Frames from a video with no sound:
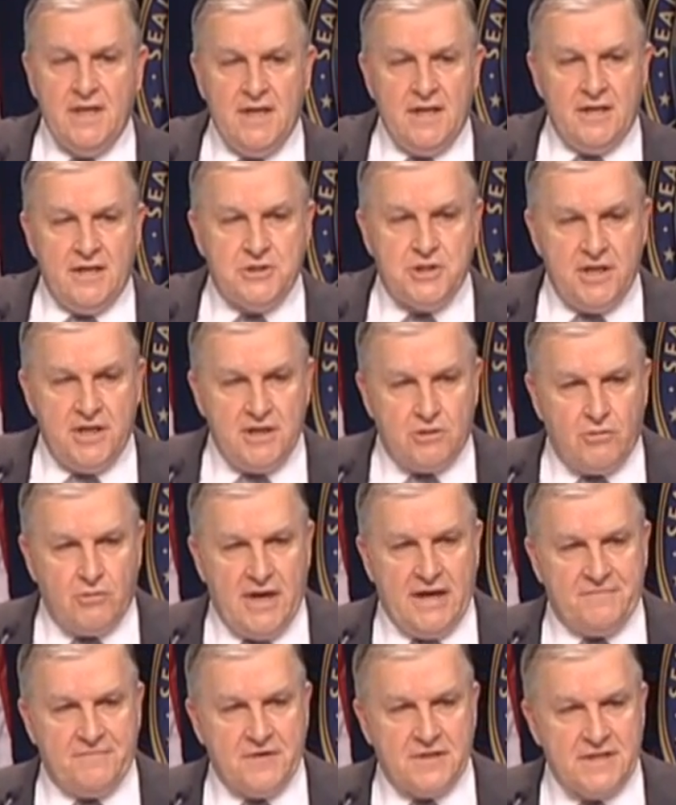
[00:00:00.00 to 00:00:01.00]
a
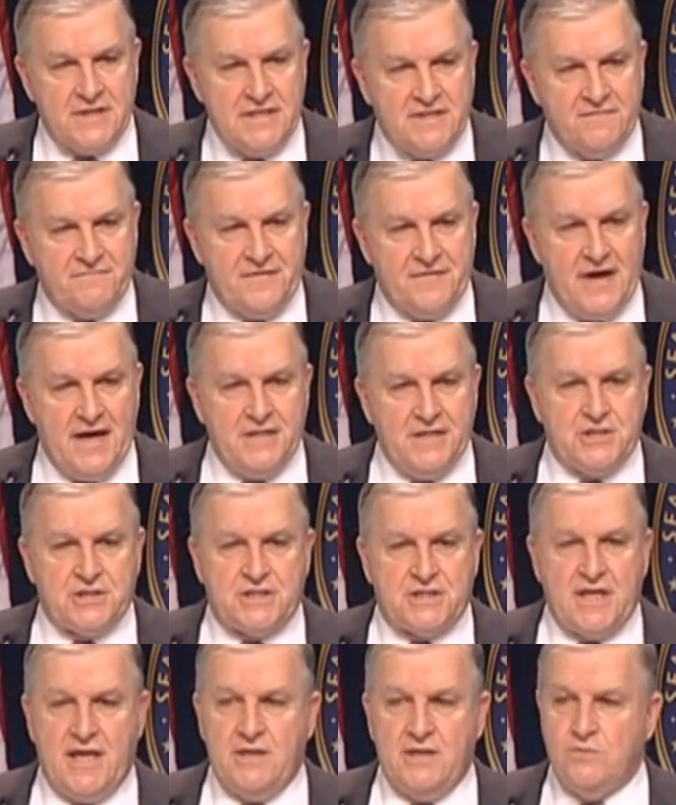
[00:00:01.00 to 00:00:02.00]
geographically defined
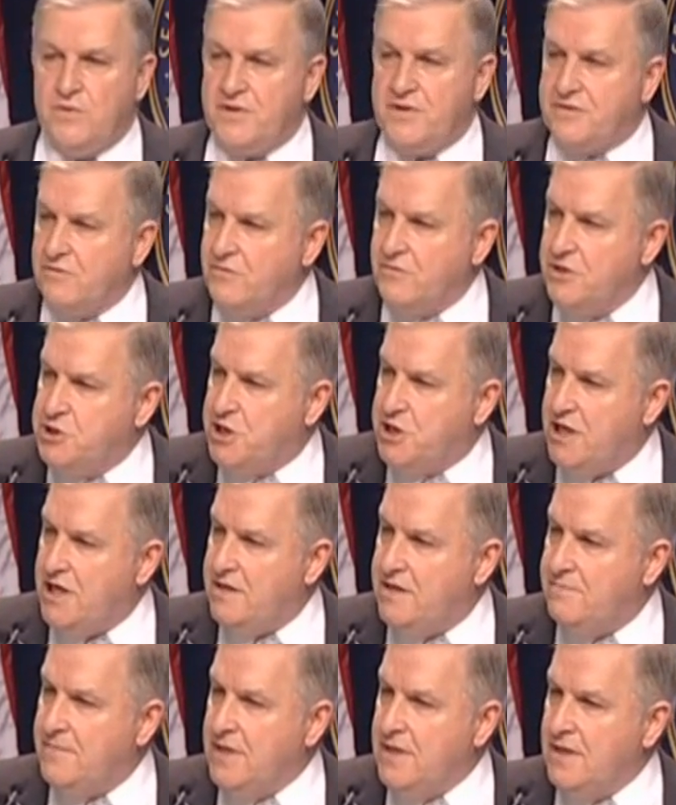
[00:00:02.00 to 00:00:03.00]
state with a
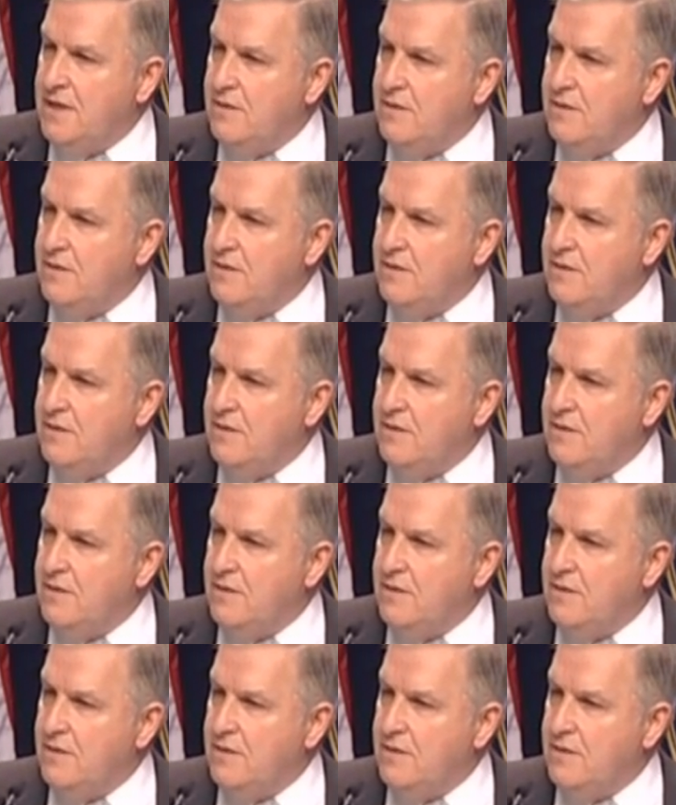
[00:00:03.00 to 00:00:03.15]
regime